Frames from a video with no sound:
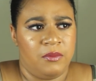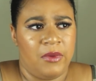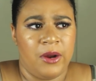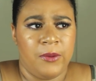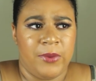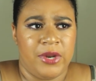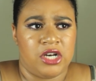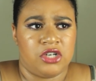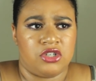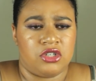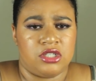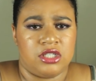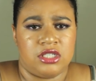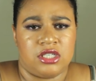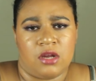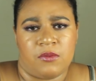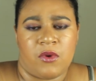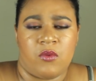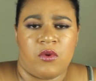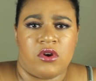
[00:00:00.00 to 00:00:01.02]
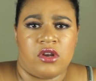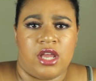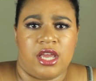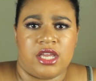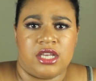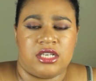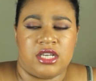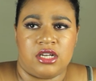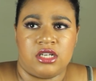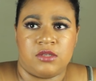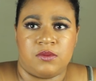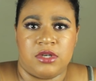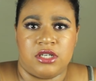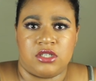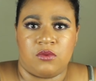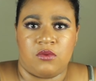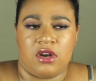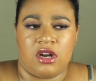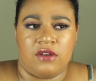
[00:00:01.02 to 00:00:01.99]
my manager, she saw me, we were like at touch
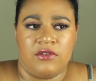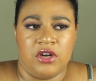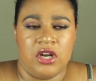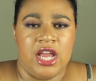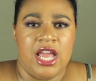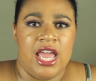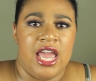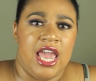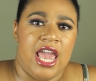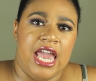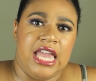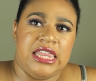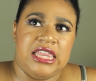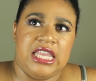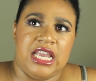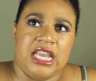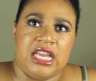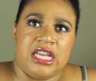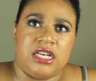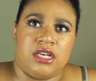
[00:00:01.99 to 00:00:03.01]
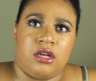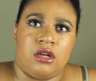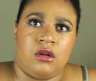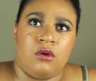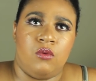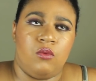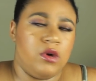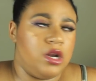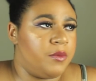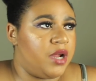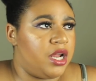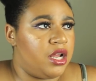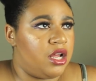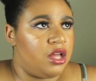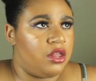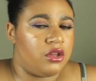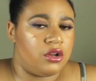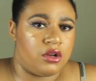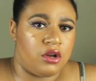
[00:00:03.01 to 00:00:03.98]
base or whatever. And then one of
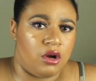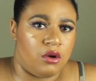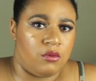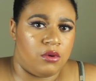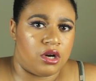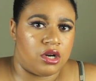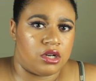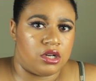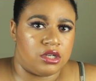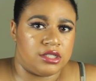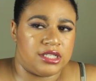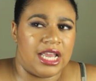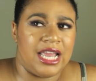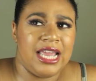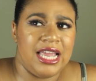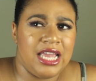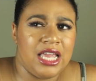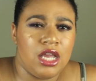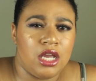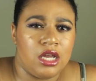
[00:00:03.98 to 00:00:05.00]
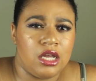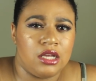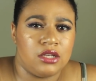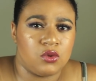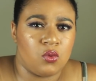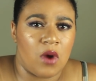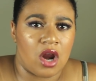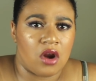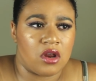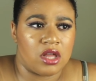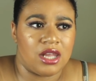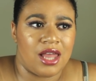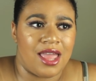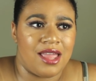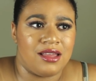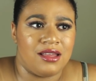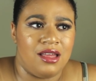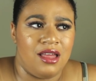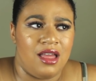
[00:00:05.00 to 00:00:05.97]
my other coworkers, he is wearing
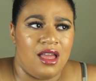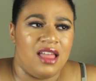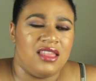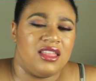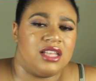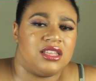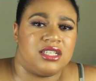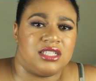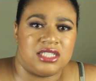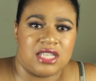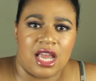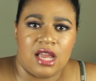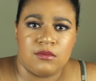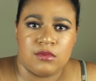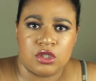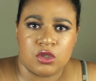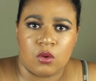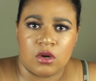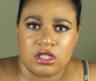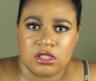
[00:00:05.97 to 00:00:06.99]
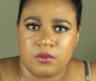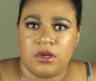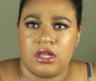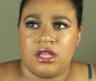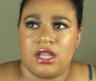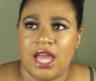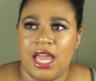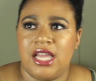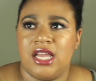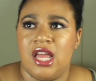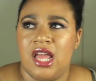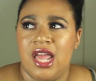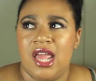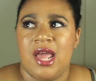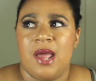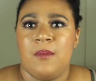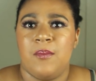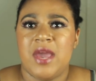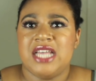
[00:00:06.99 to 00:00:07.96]
like, not the same shorts, but like
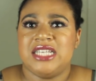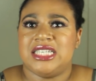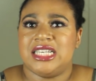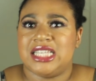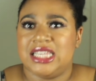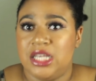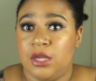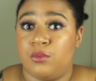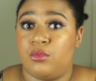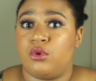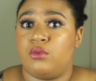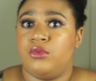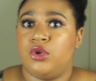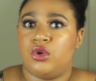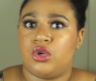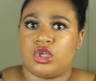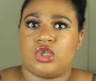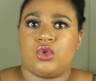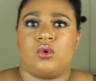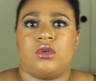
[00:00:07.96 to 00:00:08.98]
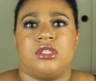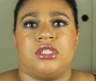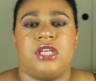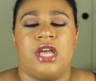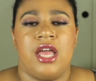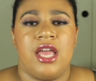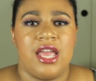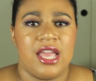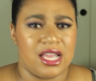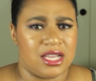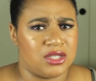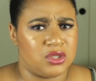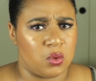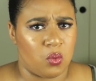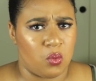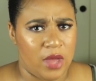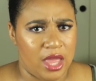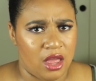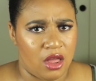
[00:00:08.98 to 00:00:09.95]
basically Bermuda shorts as
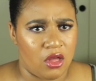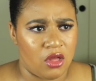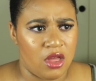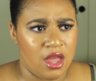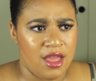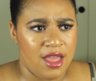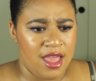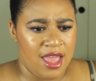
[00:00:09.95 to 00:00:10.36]
well.